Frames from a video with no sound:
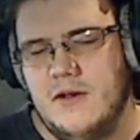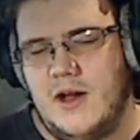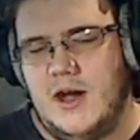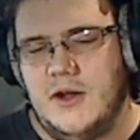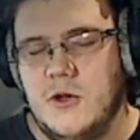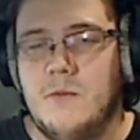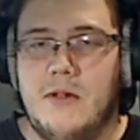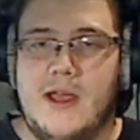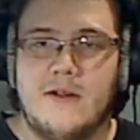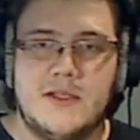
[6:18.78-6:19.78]
new
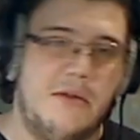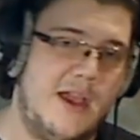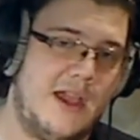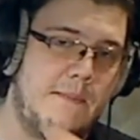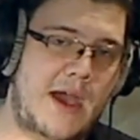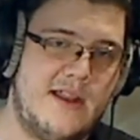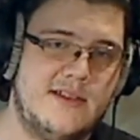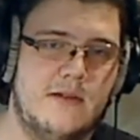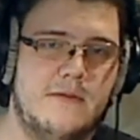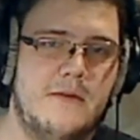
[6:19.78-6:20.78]
players to playing
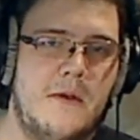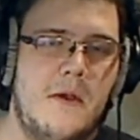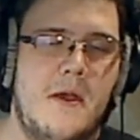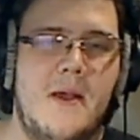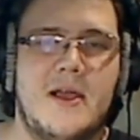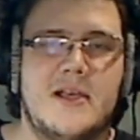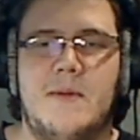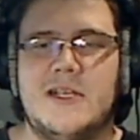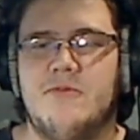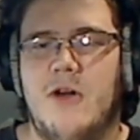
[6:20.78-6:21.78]
competitive. Because the
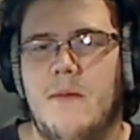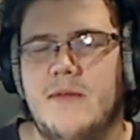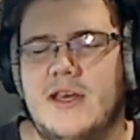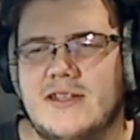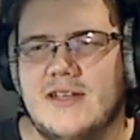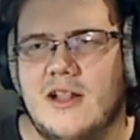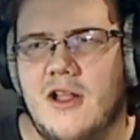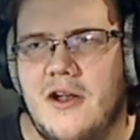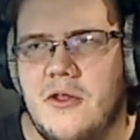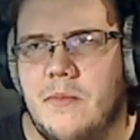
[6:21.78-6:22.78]
biggest problem is a
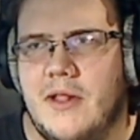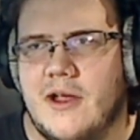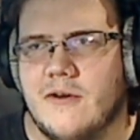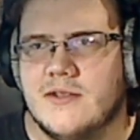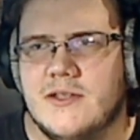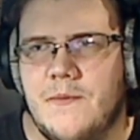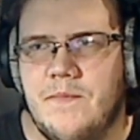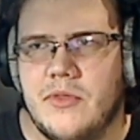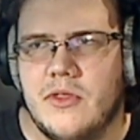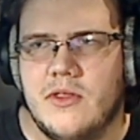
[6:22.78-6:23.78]
lot of new players
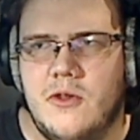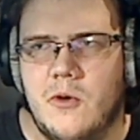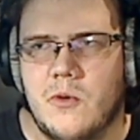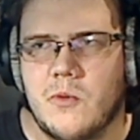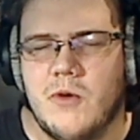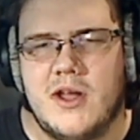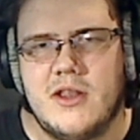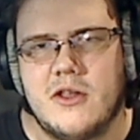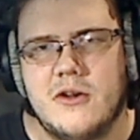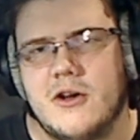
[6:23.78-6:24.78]
don't
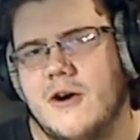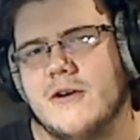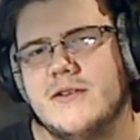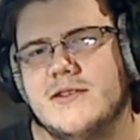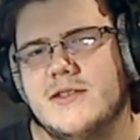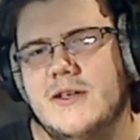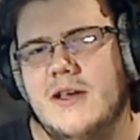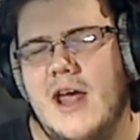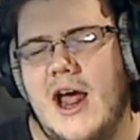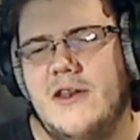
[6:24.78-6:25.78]
run good cards.
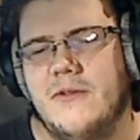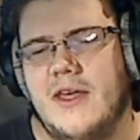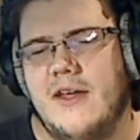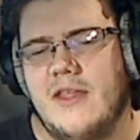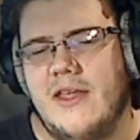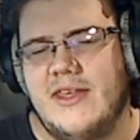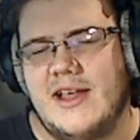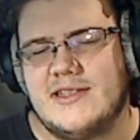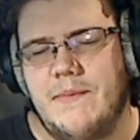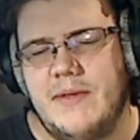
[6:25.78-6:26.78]
I think
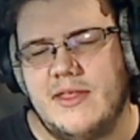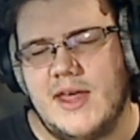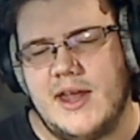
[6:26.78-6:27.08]
it's something that